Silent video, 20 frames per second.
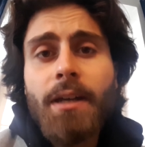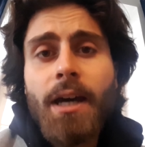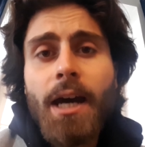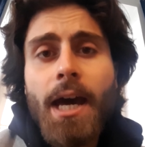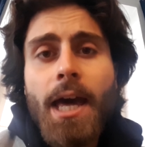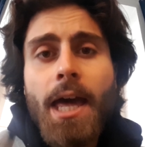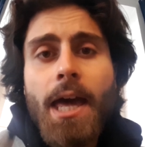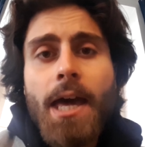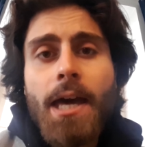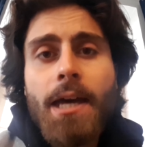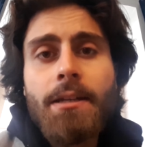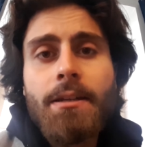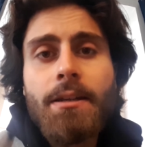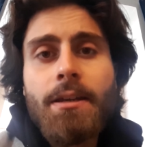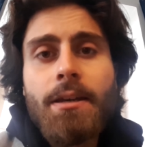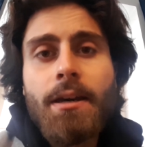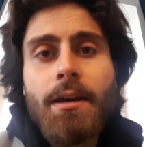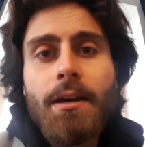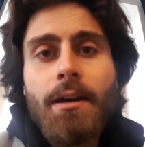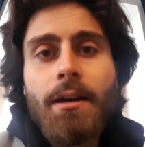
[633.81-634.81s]
I had
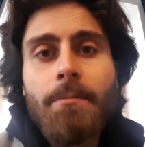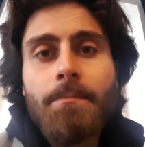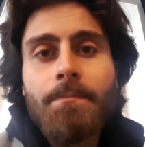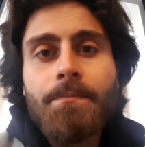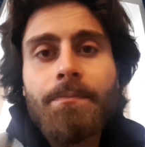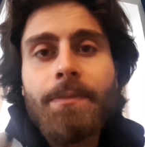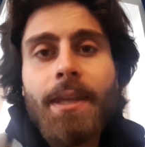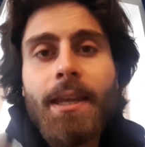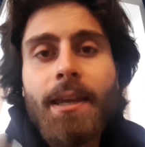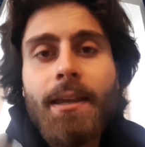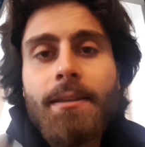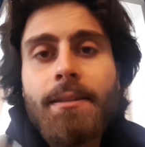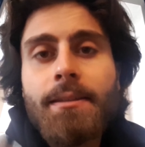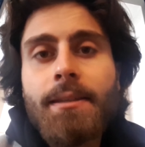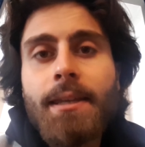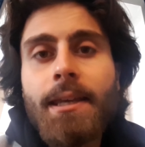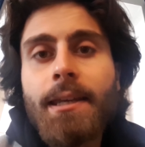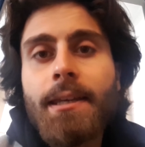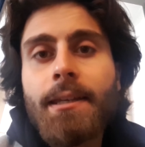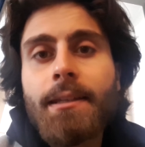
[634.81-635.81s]
um, dance
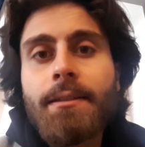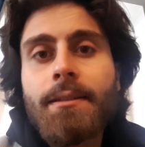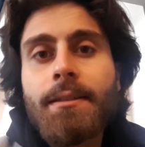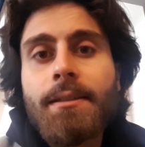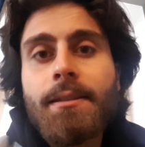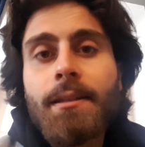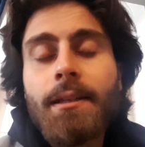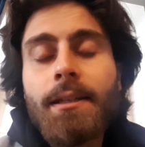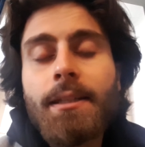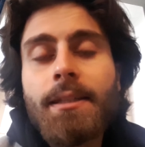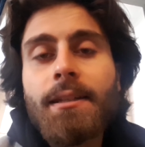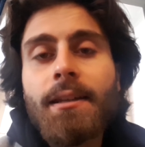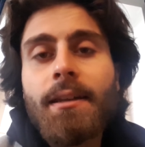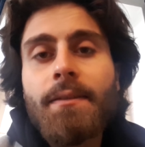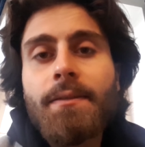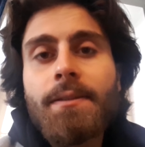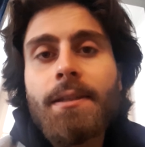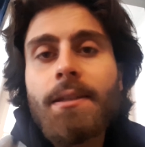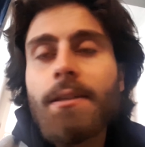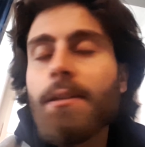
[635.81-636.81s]
and
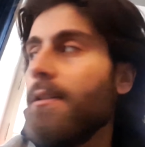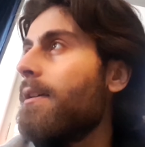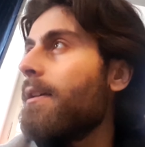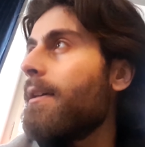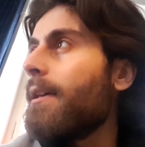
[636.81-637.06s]
Stanislavski,